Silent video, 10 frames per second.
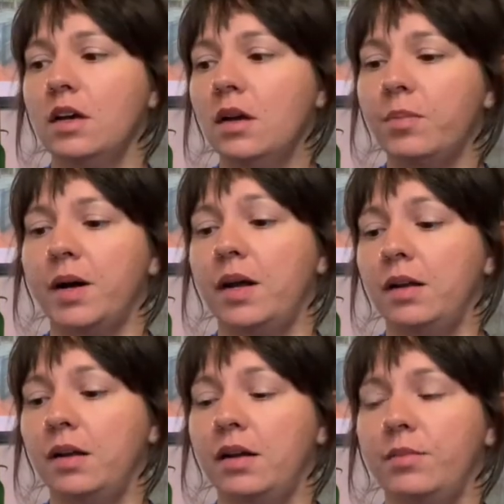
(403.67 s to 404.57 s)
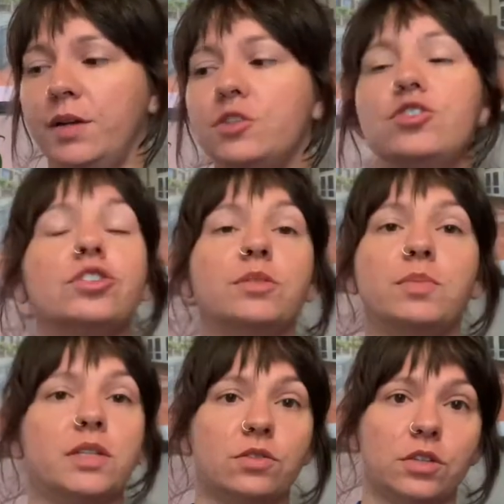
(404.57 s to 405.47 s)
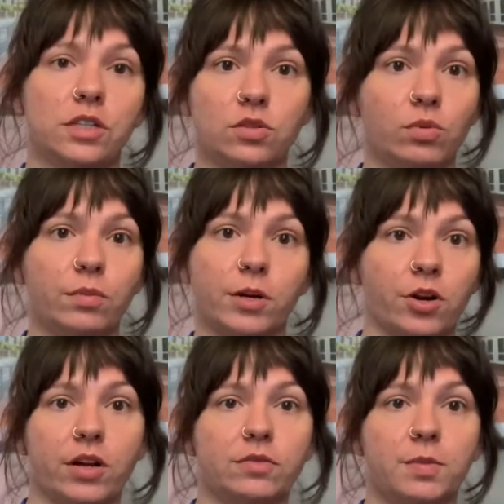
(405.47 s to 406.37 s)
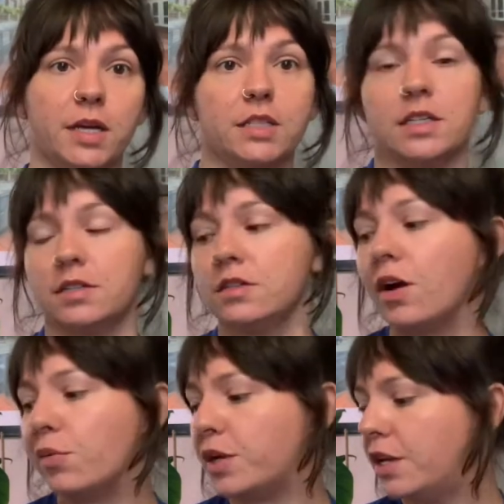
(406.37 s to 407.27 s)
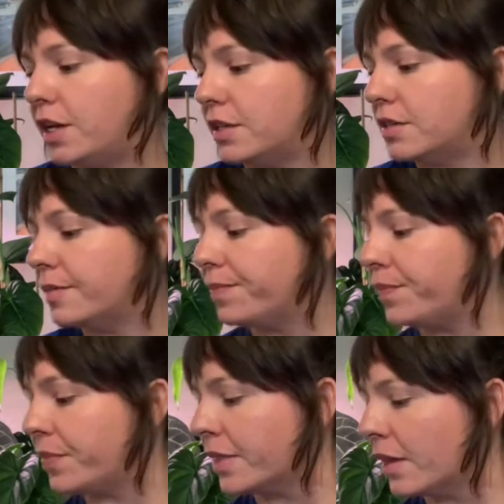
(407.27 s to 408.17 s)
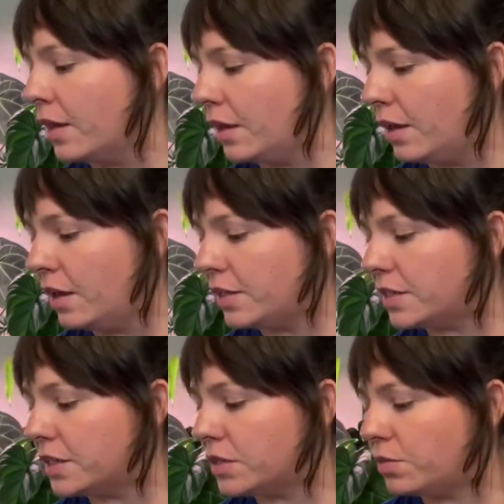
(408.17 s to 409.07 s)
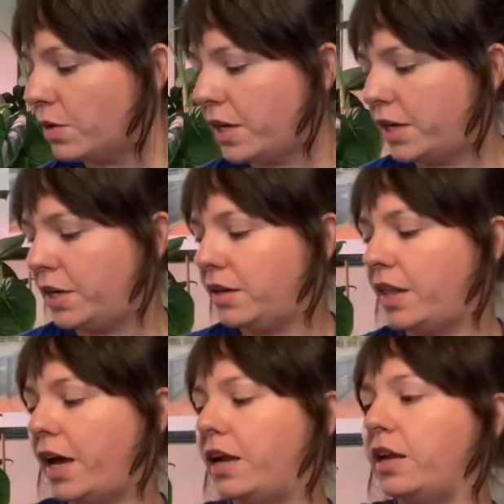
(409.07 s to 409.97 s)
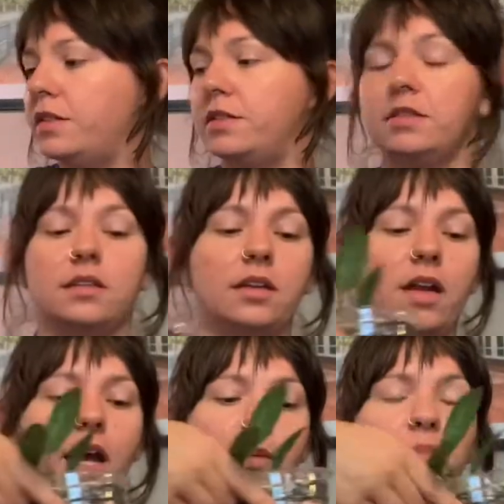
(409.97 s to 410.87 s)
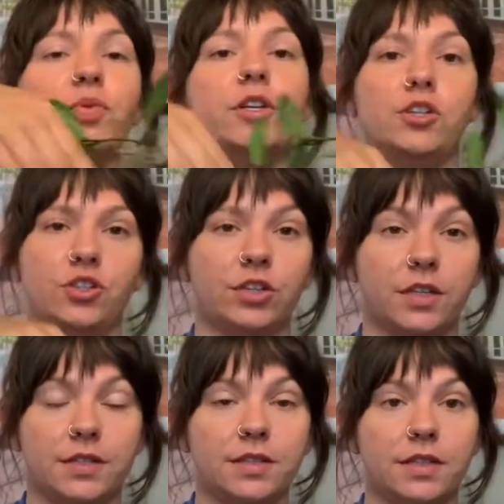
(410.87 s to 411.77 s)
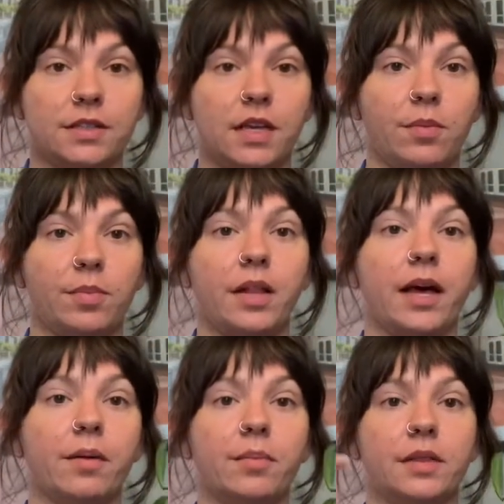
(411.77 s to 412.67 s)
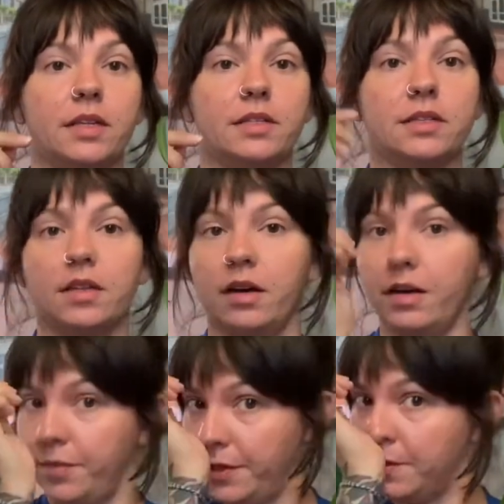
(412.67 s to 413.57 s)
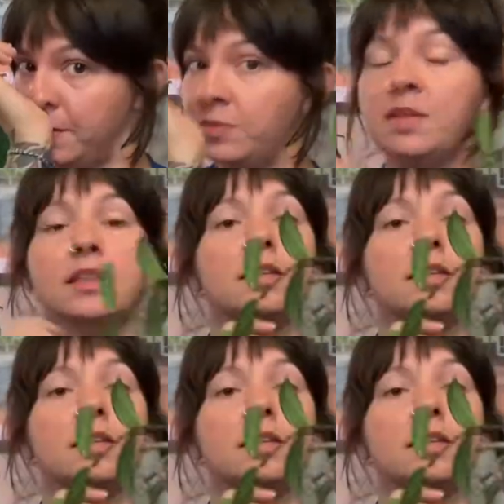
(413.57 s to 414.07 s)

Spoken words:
but it shouldn't be sold as a Wilbur Graves because that's not what it is. This is one that is, I'm pretty sure this is the same plant, but this, this